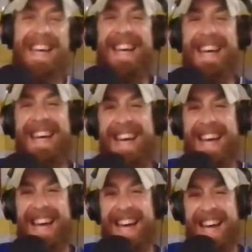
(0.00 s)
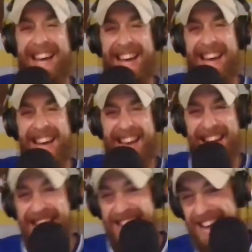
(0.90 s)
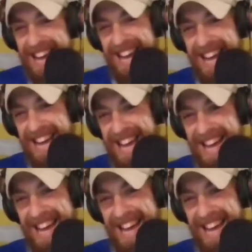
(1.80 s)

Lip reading: This person isn't speaking.